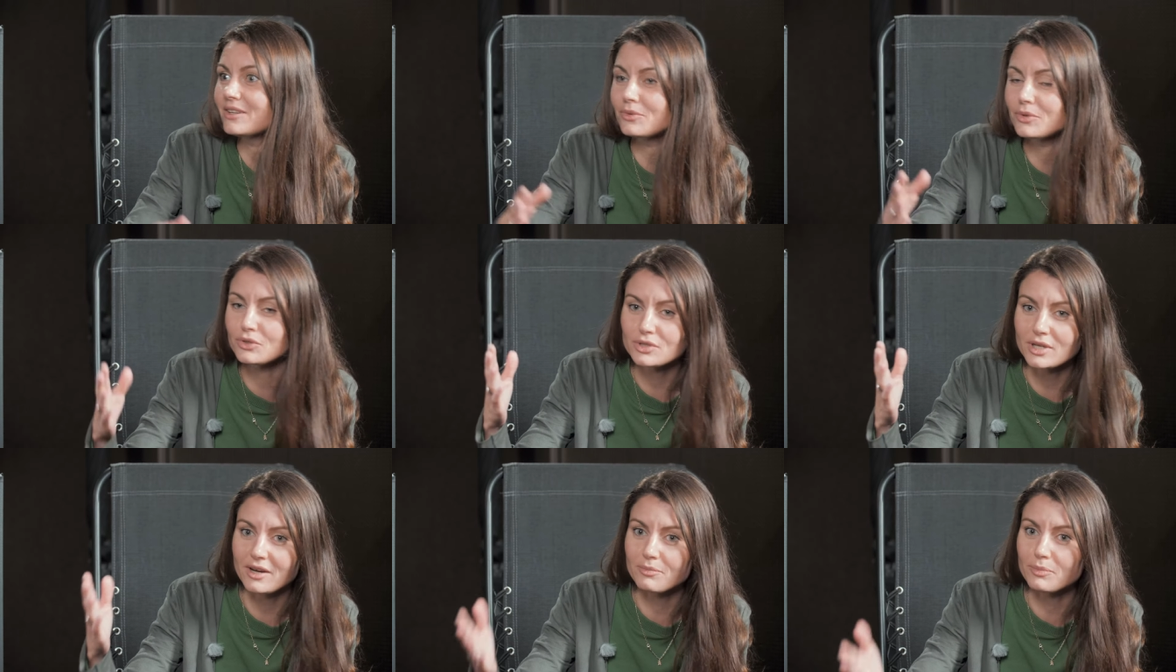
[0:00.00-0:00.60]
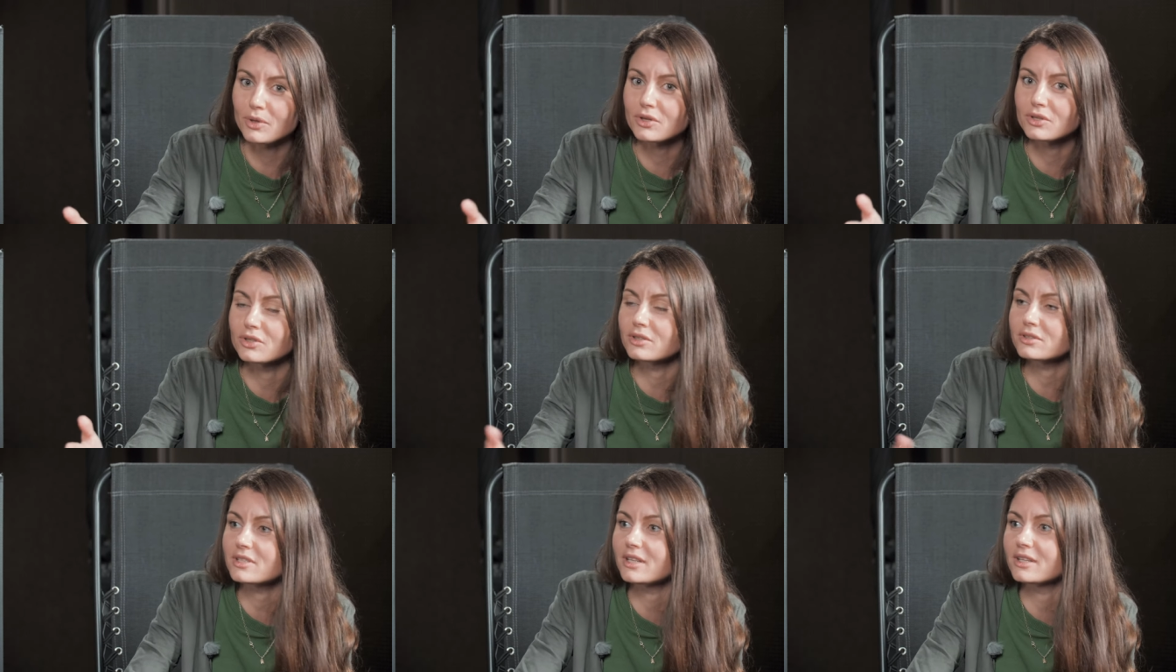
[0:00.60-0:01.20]
We also have
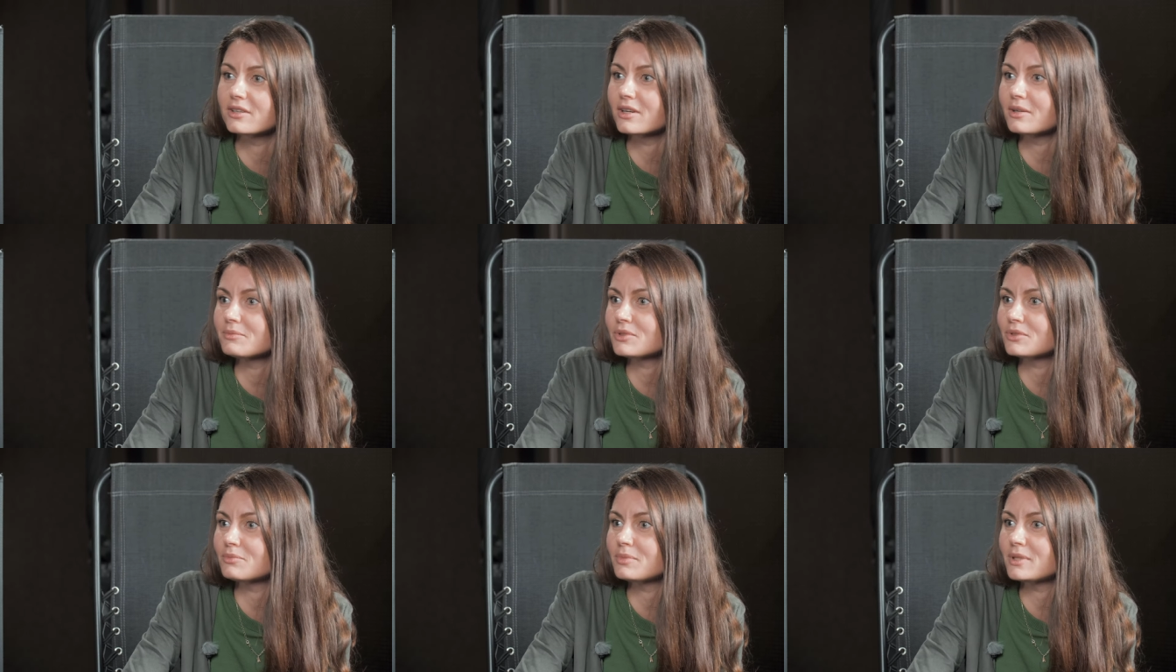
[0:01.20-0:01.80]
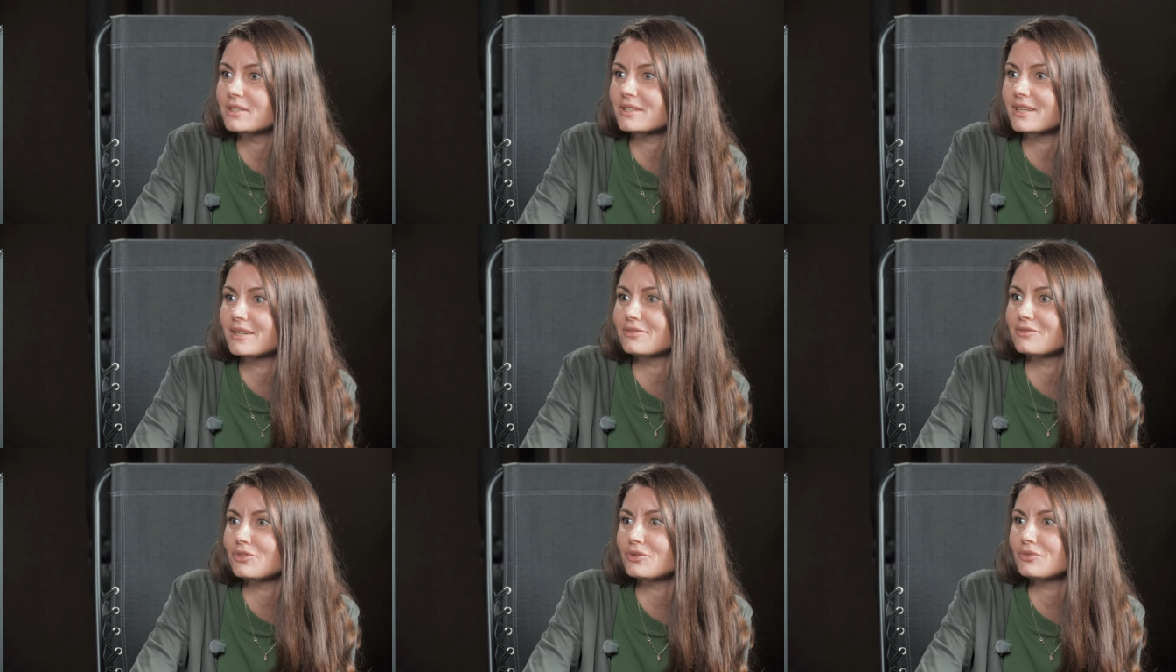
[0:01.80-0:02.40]
Polkadot Telegram, so please
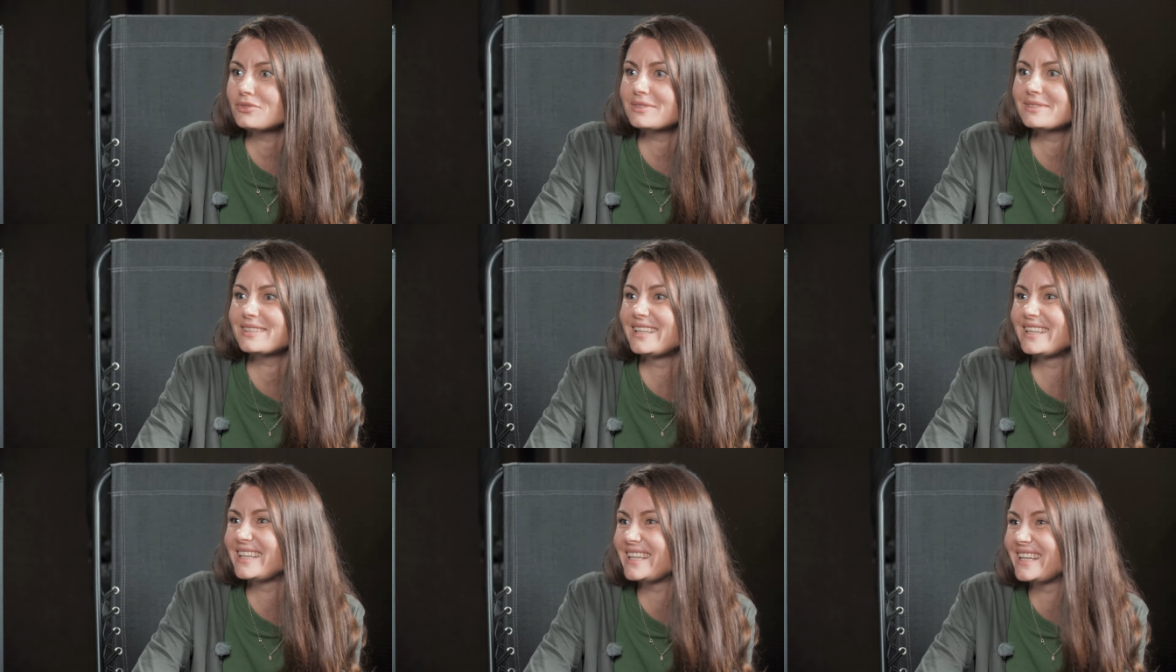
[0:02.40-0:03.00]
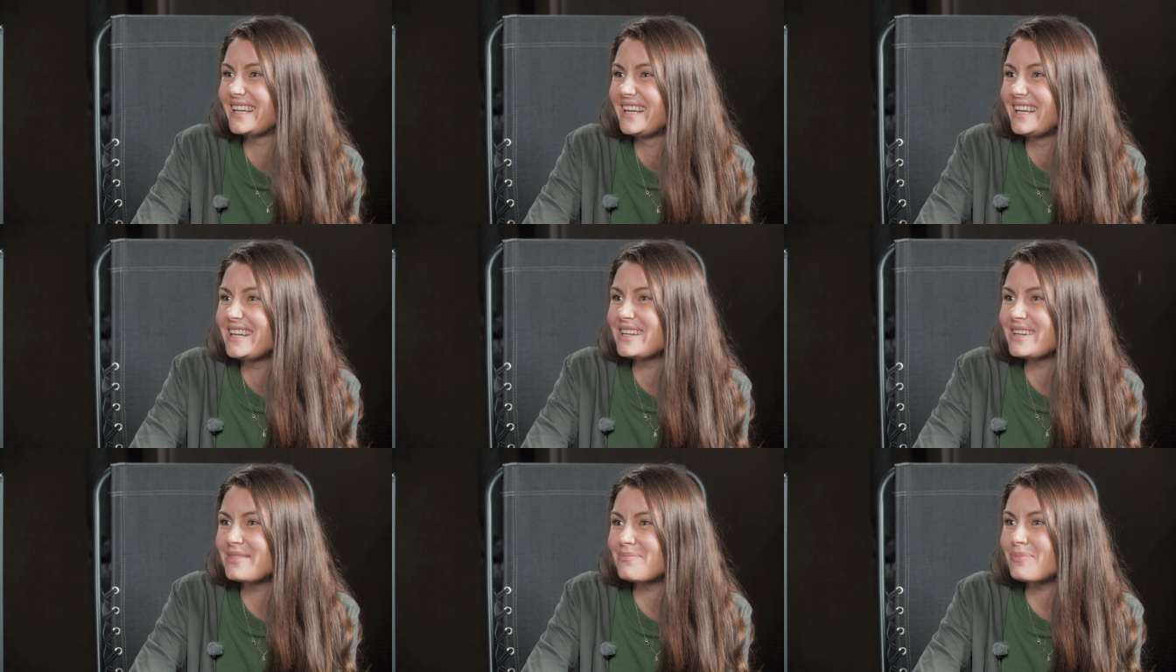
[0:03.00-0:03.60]
get involved.
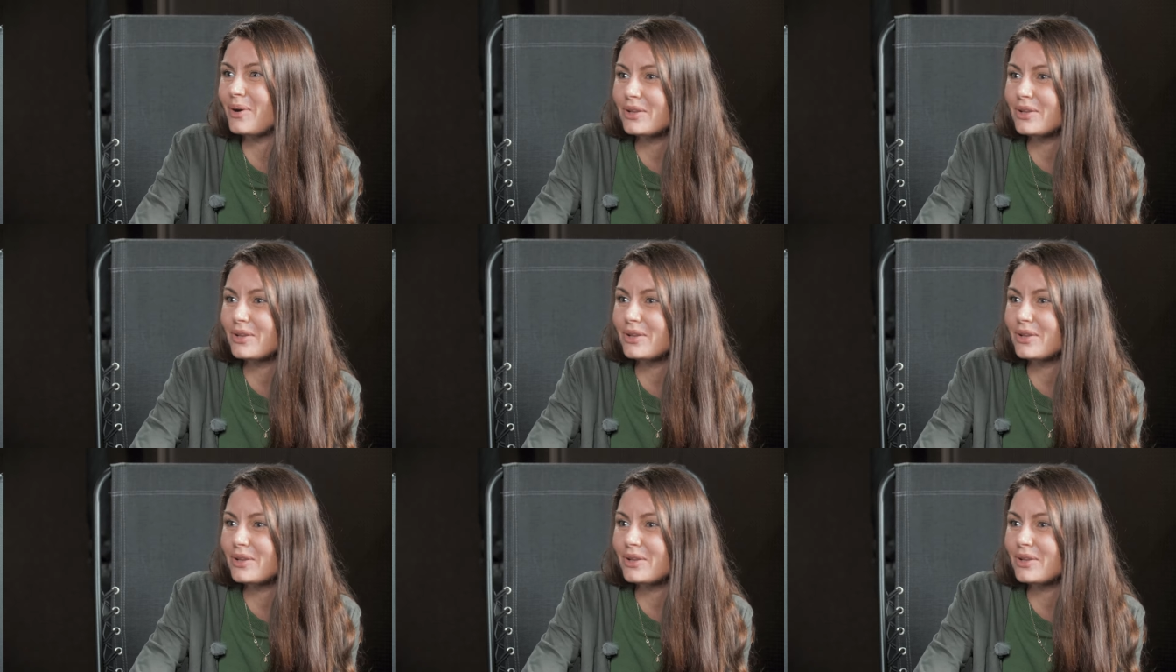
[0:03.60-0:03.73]
Definitely.